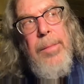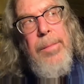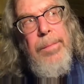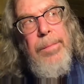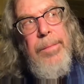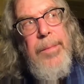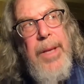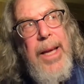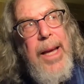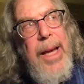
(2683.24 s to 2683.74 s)

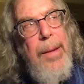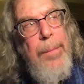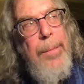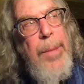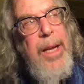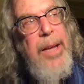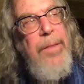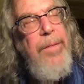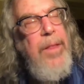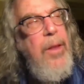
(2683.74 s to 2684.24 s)
Yeah, but
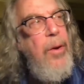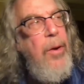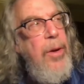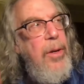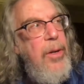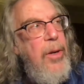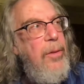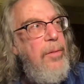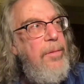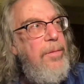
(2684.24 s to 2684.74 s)
even though you
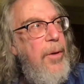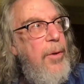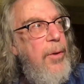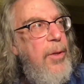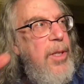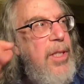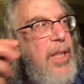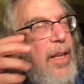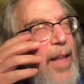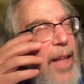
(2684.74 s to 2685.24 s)
don't
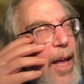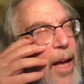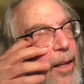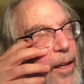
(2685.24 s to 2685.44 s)
focus on that